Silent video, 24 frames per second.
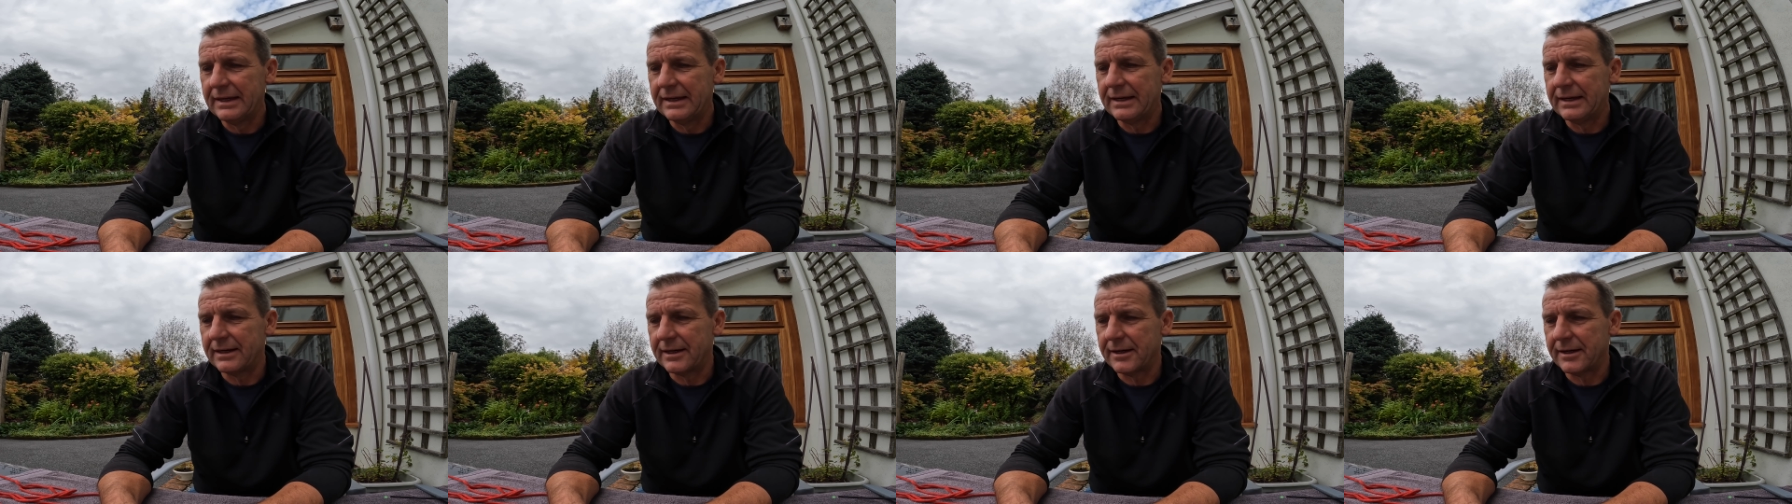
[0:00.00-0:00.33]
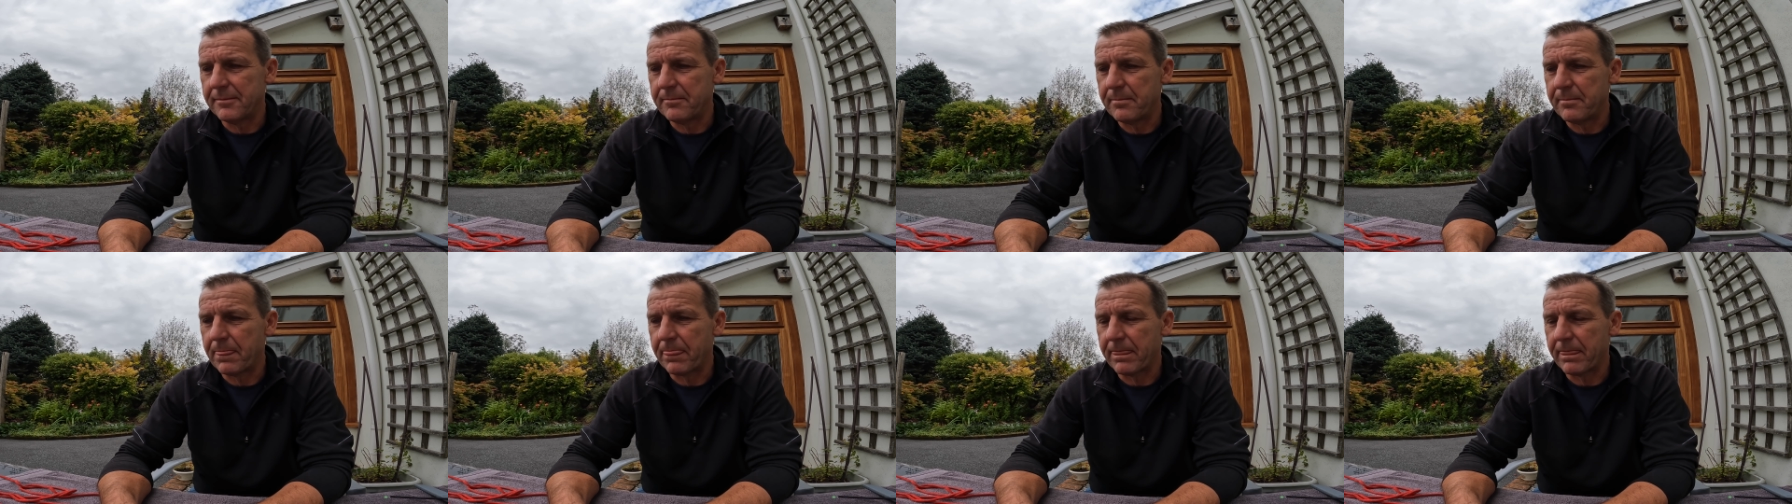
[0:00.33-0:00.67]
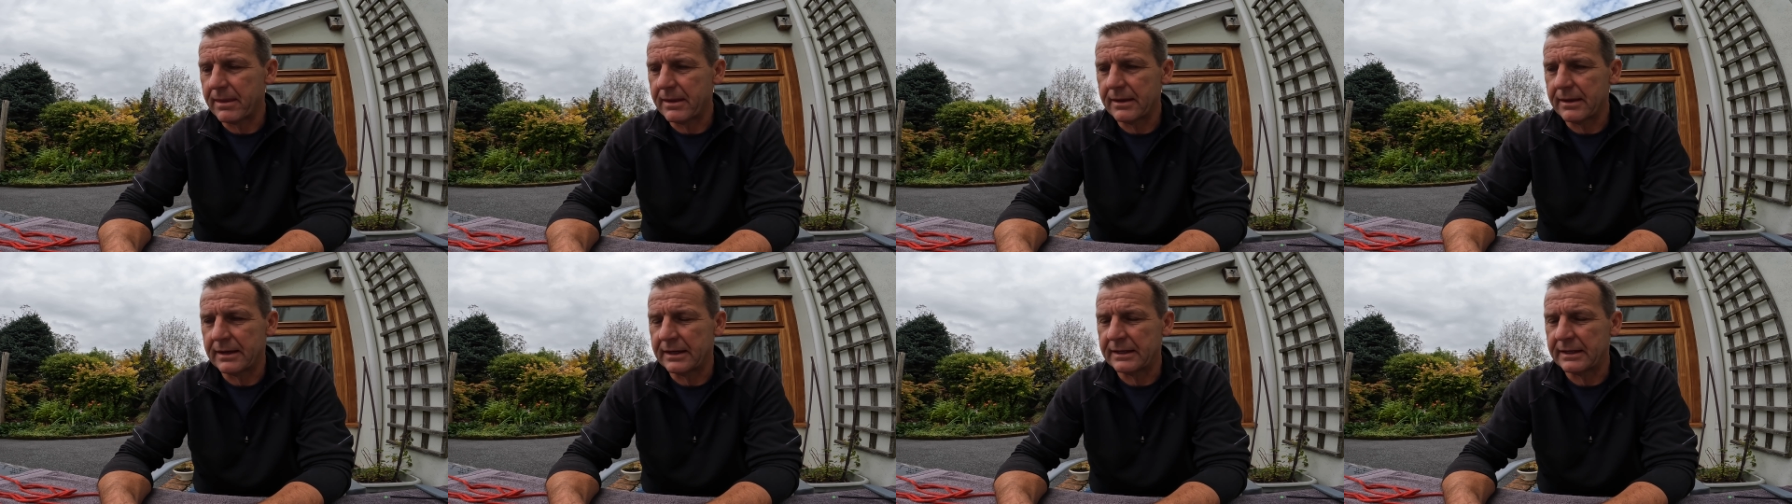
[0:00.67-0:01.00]
Um,
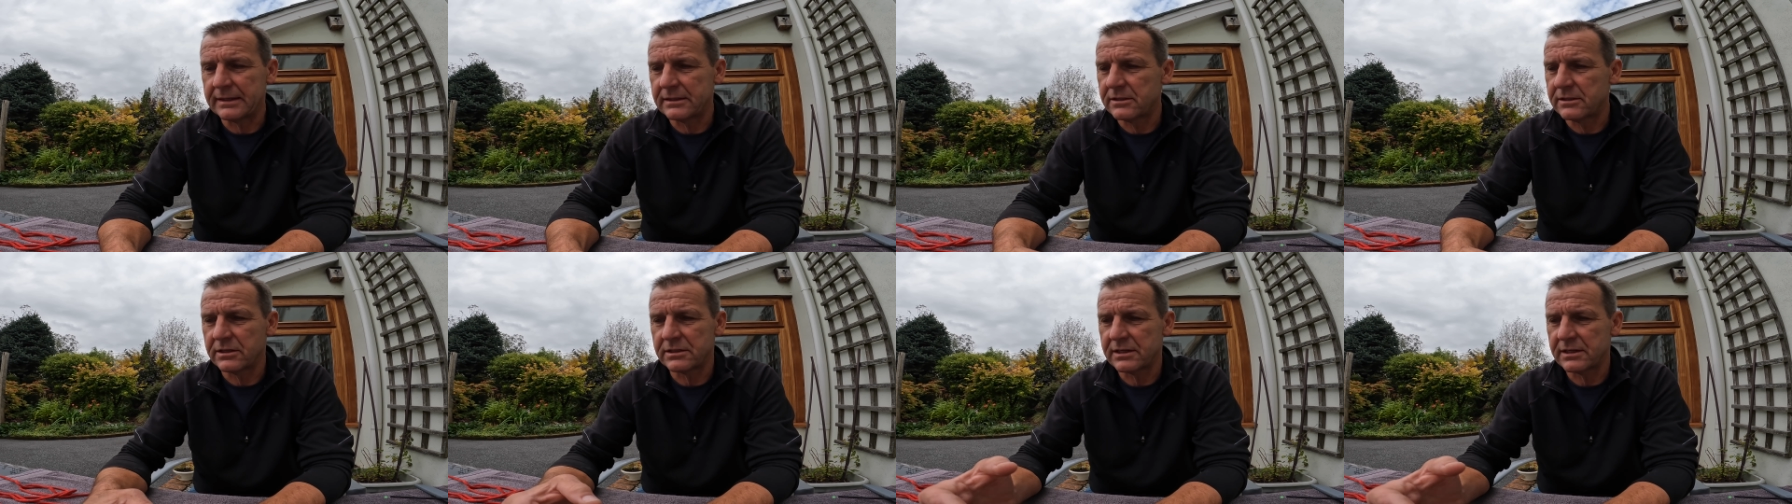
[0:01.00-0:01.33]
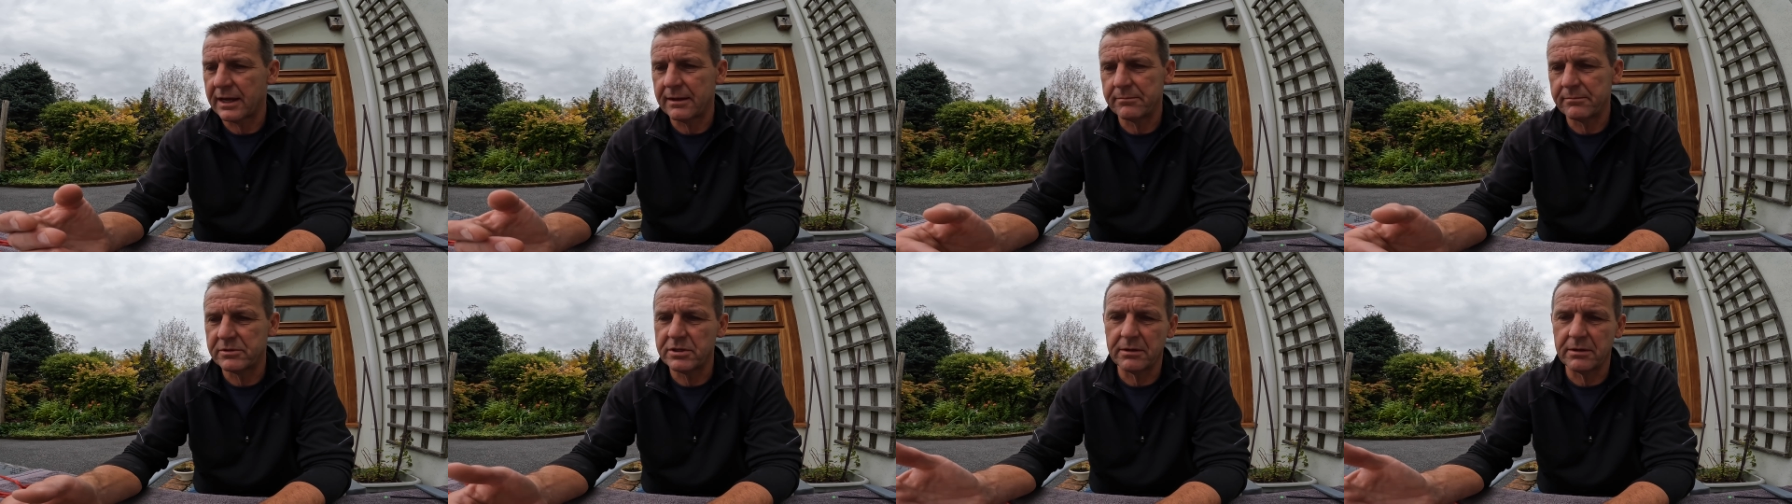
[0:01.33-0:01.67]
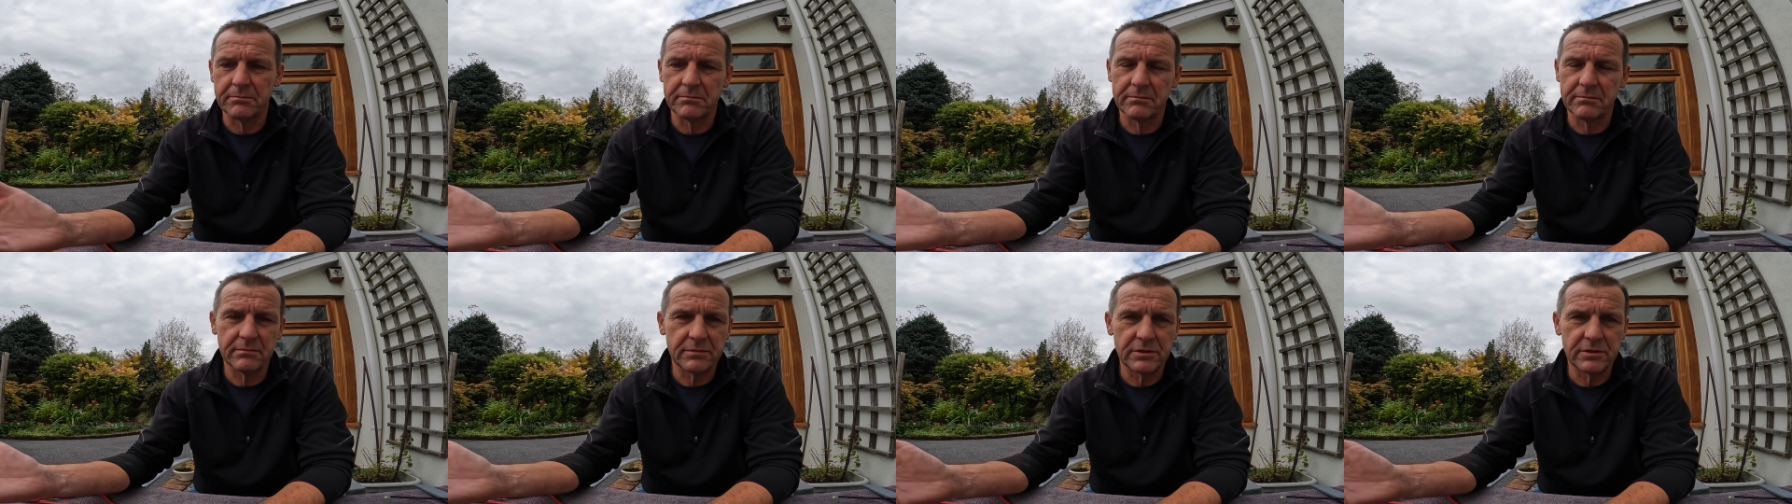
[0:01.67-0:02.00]
and it's the same,
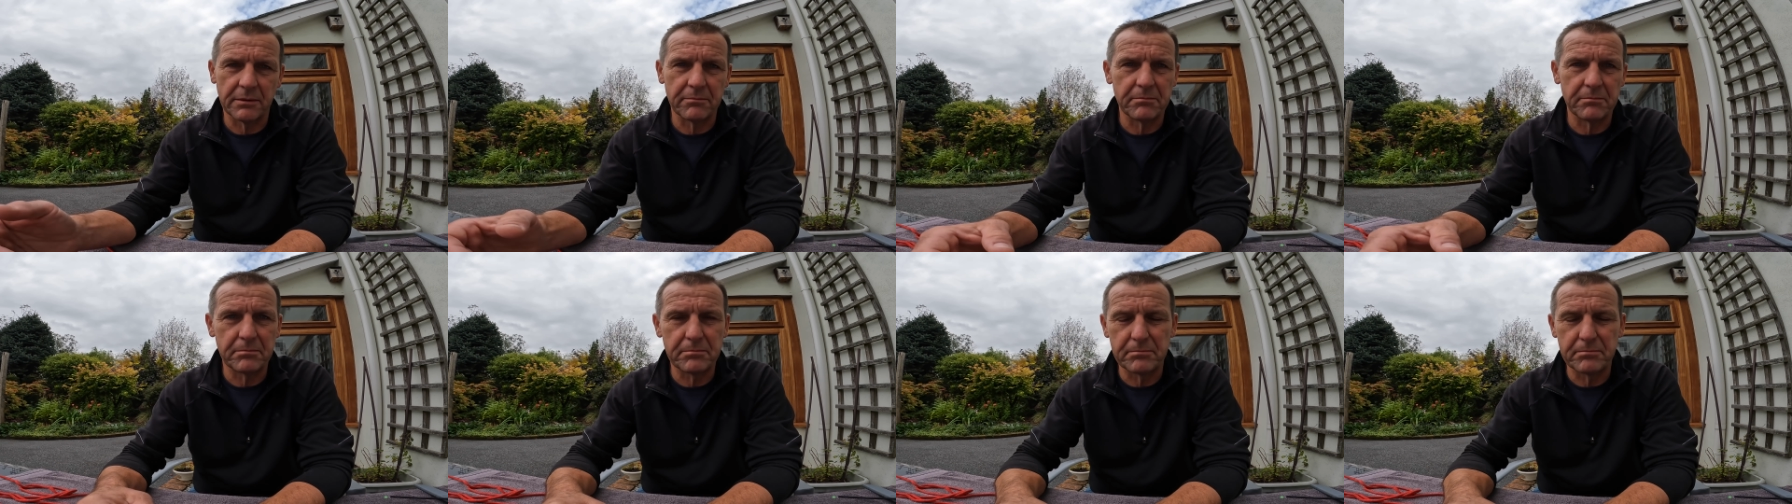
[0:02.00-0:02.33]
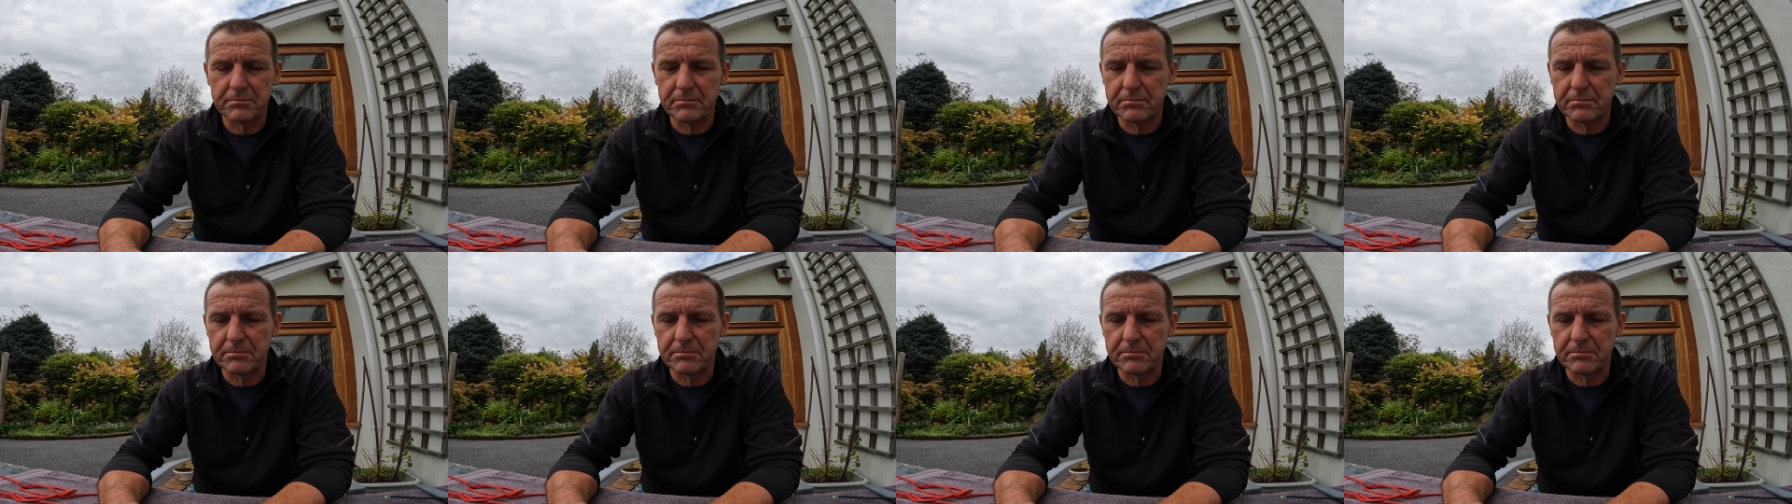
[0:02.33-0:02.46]
some, some